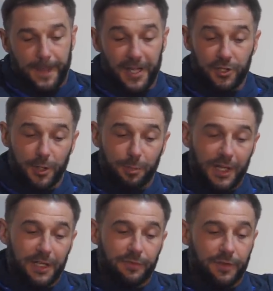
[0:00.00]
I actually
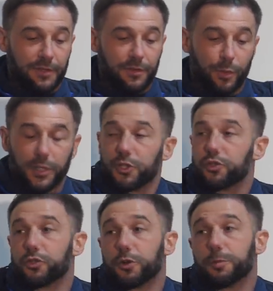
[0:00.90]
applied for the
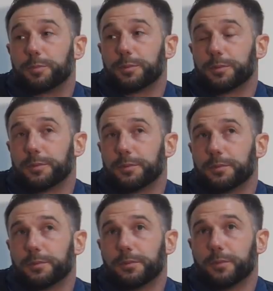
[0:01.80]
20s job
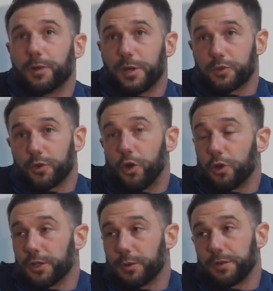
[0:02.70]
when I was on
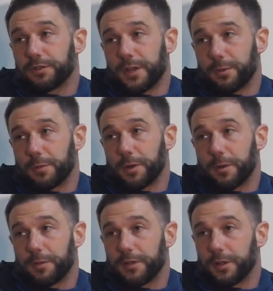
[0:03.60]
holiday one time and it
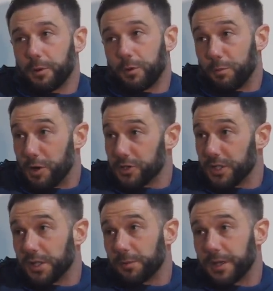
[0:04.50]
became available when March
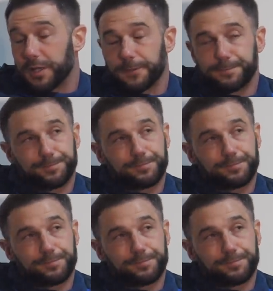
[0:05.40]
ended up getting it.